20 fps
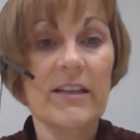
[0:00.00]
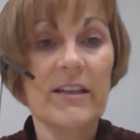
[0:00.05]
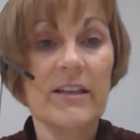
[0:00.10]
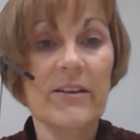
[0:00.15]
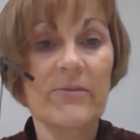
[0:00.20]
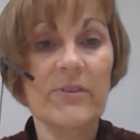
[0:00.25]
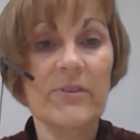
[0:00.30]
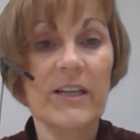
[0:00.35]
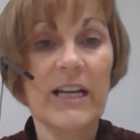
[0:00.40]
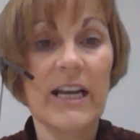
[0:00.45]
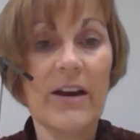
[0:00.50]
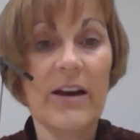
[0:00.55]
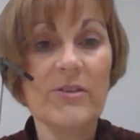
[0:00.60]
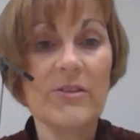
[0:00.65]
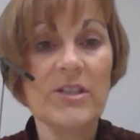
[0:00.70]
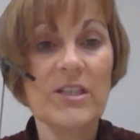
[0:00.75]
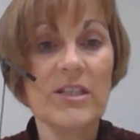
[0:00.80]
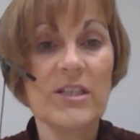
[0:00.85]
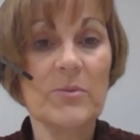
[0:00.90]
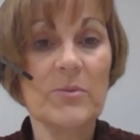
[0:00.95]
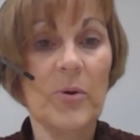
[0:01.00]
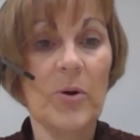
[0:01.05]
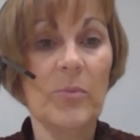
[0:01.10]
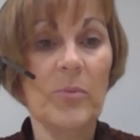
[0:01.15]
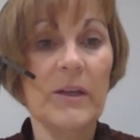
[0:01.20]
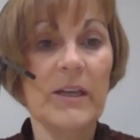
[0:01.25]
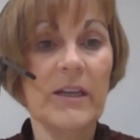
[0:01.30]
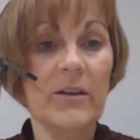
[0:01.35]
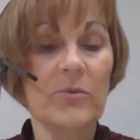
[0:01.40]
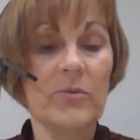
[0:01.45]
given clarity
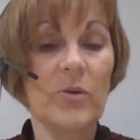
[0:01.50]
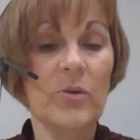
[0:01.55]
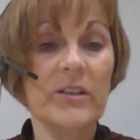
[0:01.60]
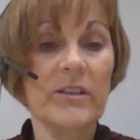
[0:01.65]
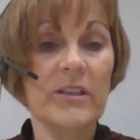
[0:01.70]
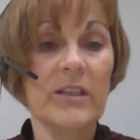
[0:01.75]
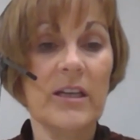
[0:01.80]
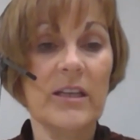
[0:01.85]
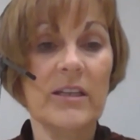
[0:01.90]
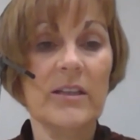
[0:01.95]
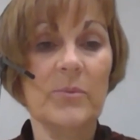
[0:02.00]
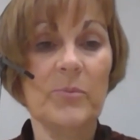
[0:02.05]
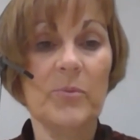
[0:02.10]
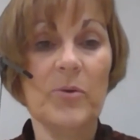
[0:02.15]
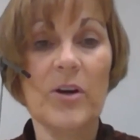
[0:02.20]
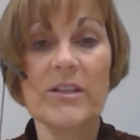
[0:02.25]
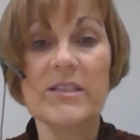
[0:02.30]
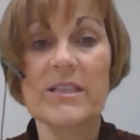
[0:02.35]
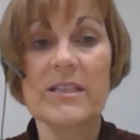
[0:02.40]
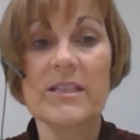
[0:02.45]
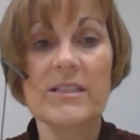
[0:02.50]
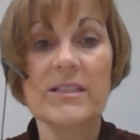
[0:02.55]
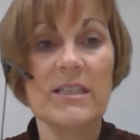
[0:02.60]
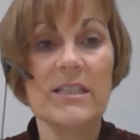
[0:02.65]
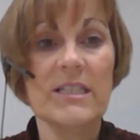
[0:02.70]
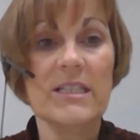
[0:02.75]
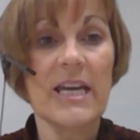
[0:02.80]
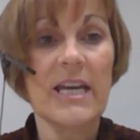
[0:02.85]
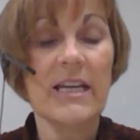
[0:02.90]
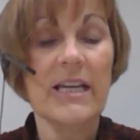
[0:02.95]
public on what the process
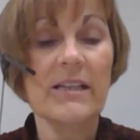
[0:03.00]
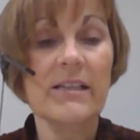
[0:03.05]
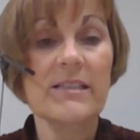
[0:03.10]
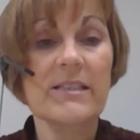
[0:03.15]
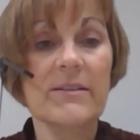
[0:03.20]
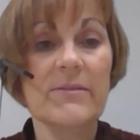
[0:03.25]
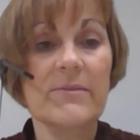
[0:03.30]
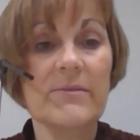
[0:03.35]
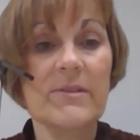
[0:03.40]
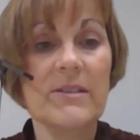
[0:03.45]
entails.